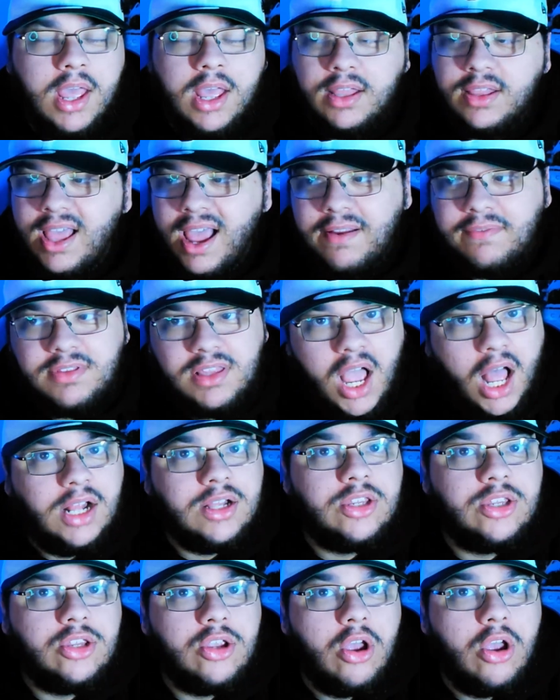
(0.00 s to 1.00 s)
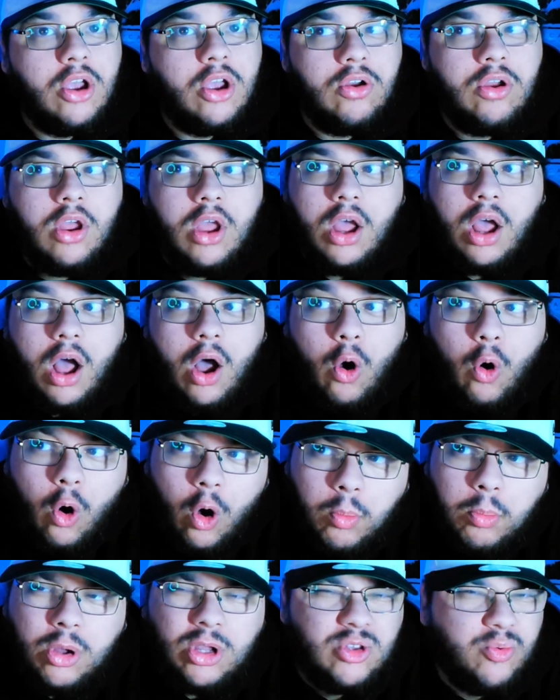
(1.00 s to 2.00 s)
They've done so
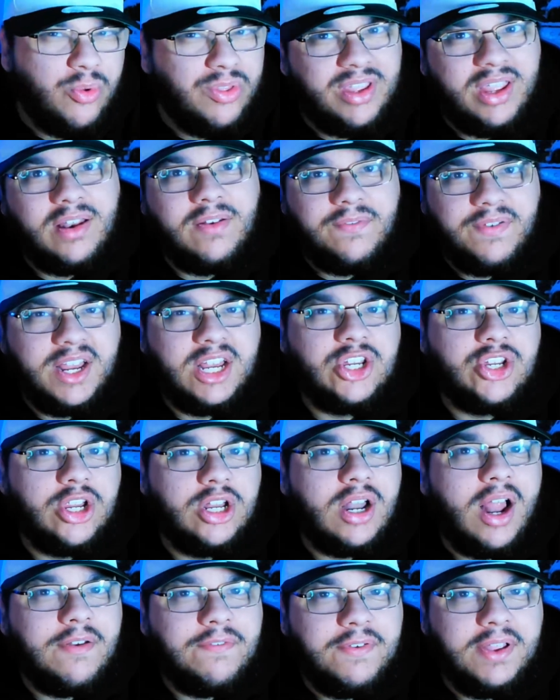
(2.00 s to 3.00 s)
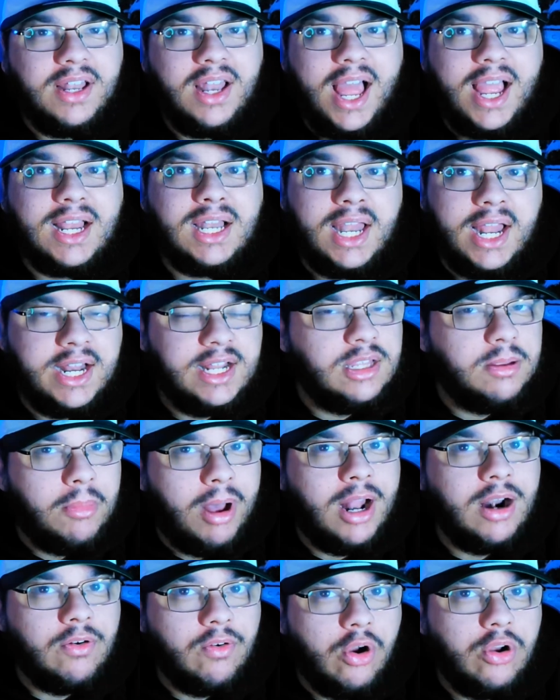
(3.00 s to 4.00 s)
almost with conviction. I feel like letting
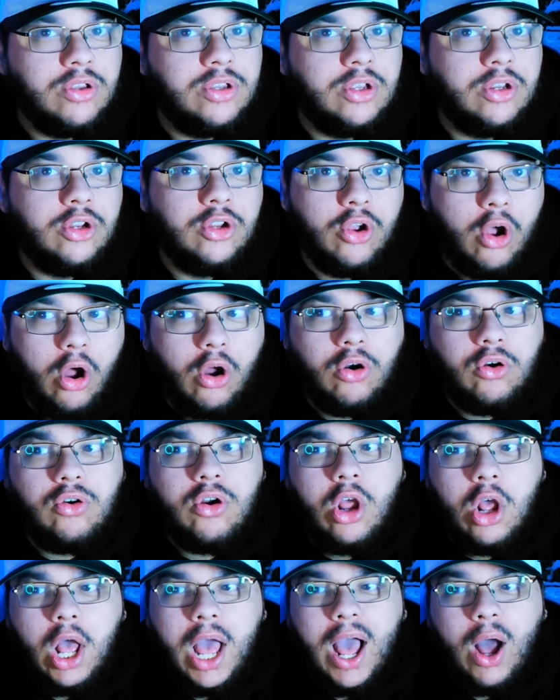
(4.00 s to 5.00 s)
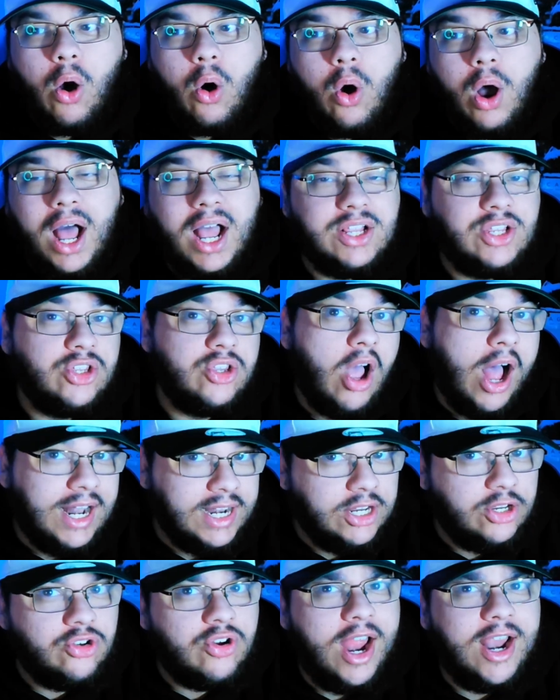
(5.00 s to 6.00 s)
DeMar DeRozan go or a sign
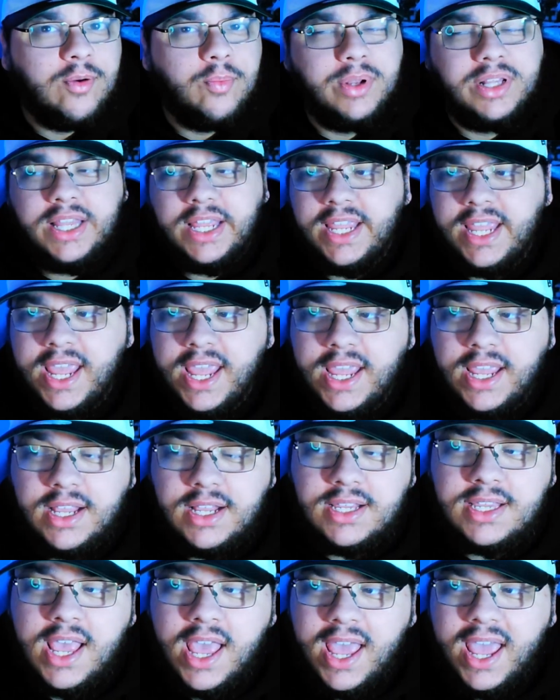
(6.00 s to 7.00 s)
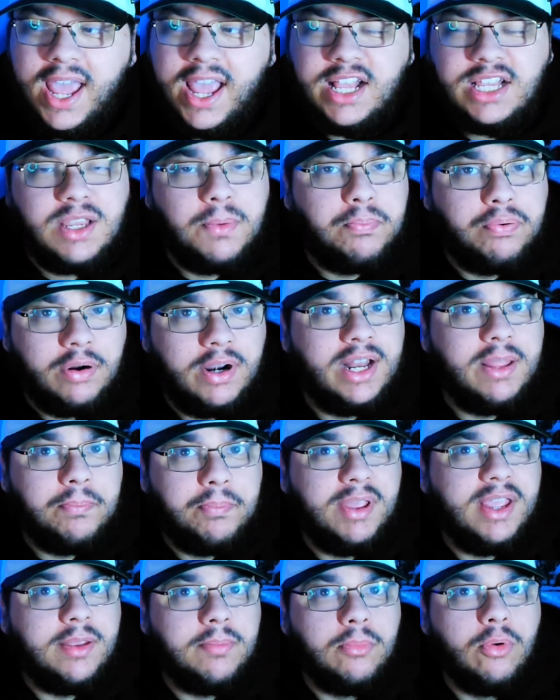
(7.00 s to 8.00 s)
and trade with the Kings is a pretty
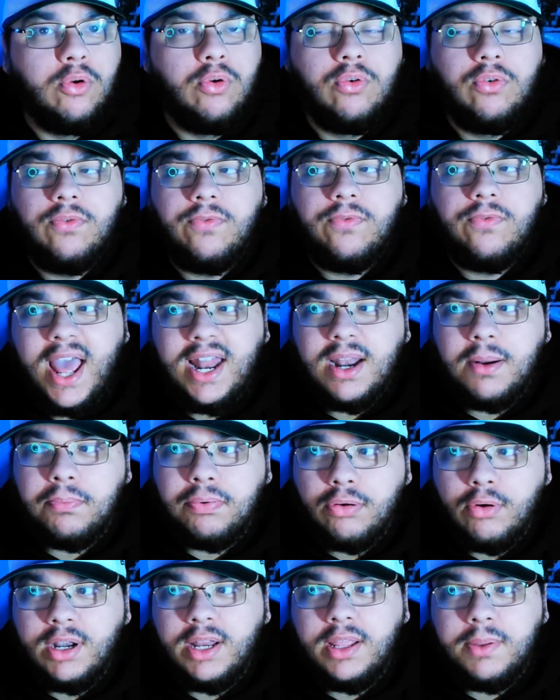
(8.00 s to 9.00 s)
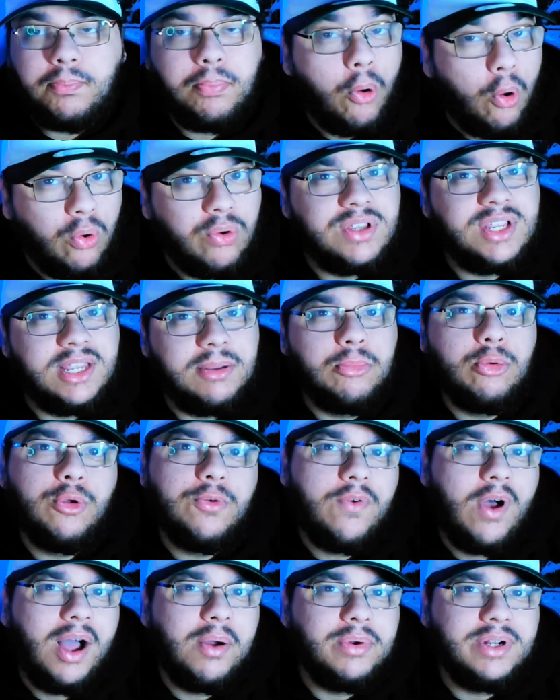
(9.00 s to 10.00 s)
big move and a pretty ballsy move,
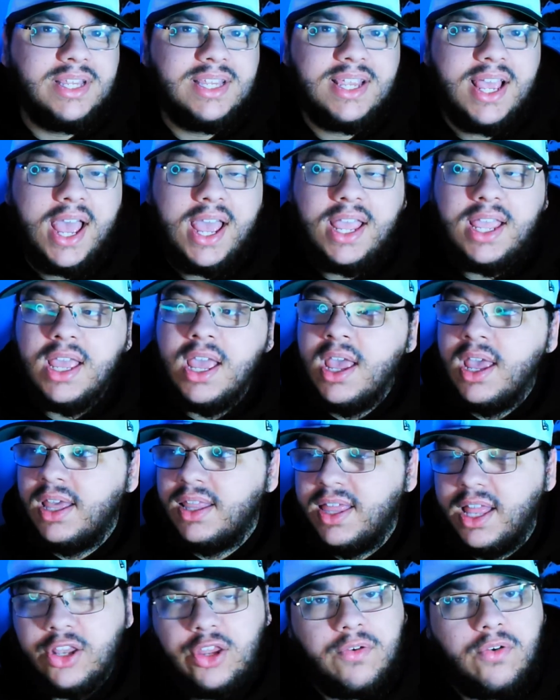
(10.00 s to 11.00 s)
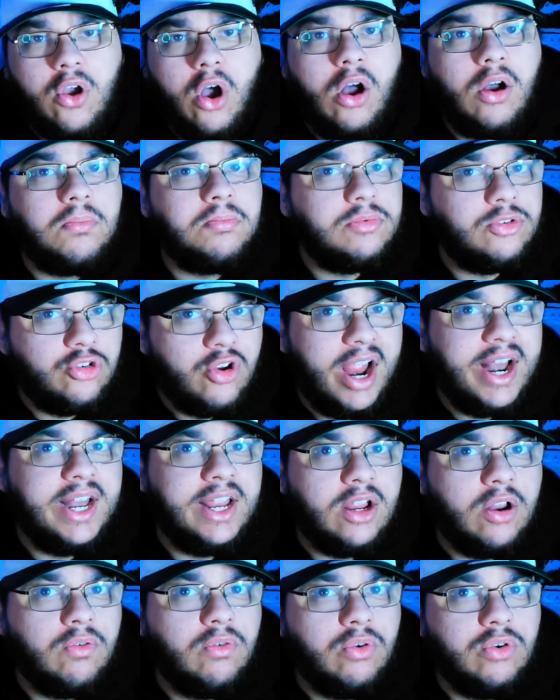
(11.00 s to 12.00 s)
I would say. Then you've got trading
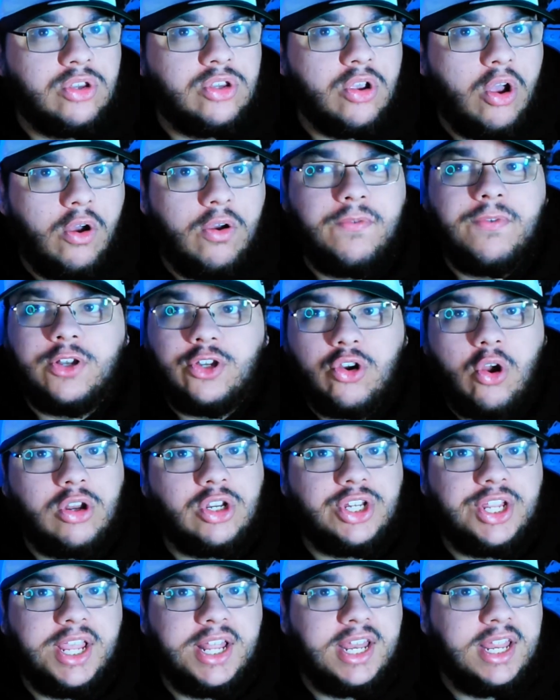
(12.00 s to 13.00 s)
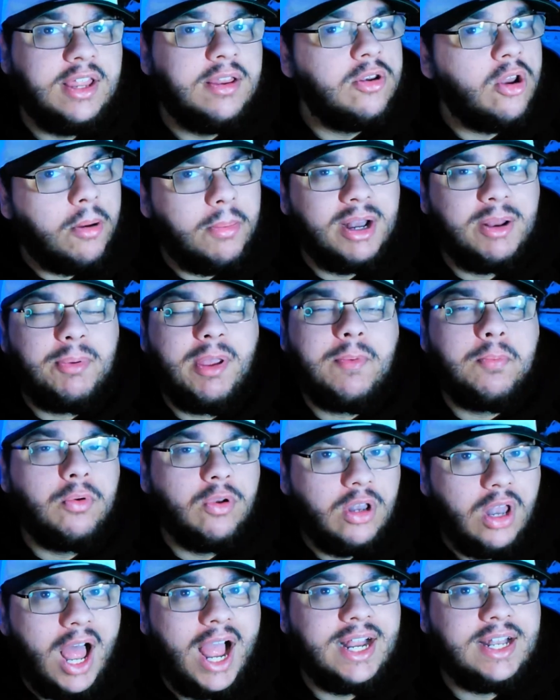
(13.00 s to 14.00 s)
Caruso for Josh Giddey. Not many people
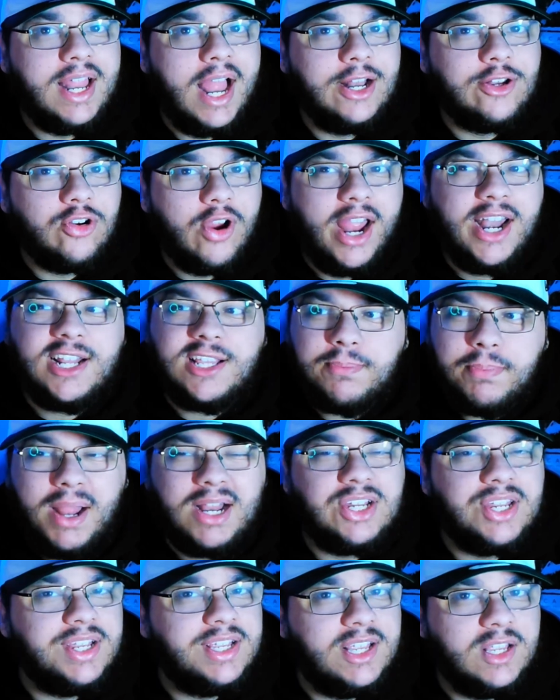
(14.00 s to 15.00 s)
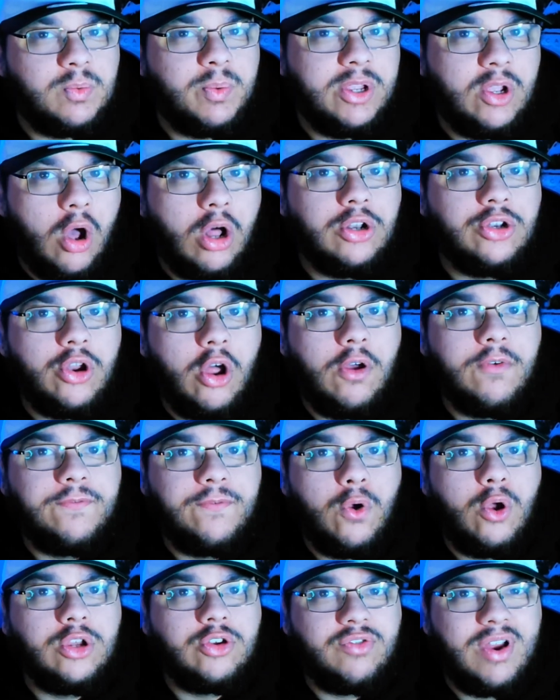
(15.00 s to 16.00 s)
like that trade, especially since we got no
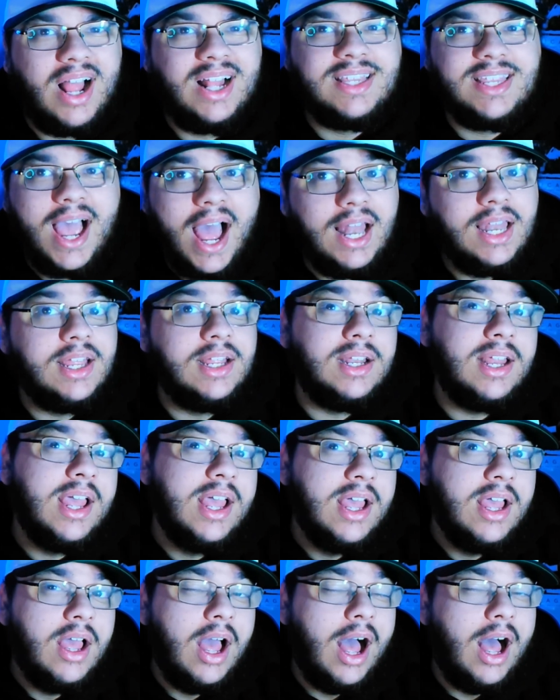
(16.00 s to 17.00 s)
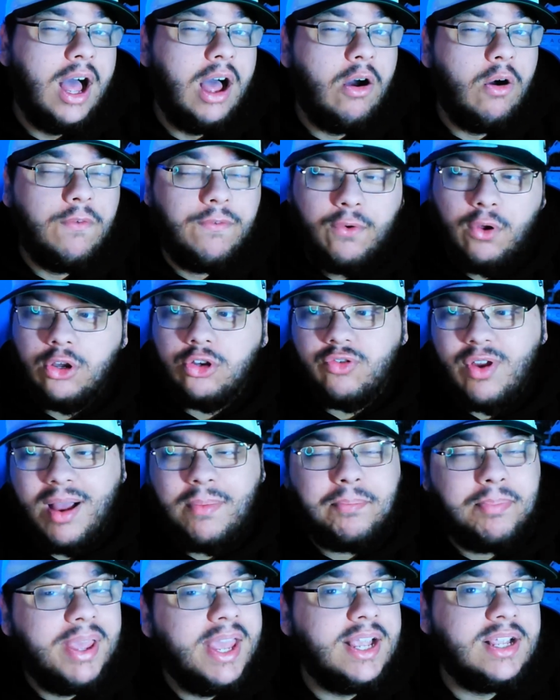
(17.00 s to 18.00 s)
first round talent uh, or first
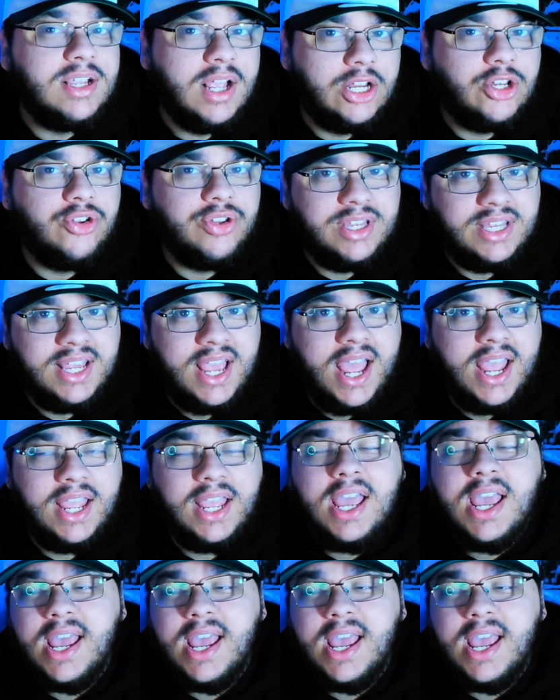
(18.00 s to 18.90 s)
round picks, I should say,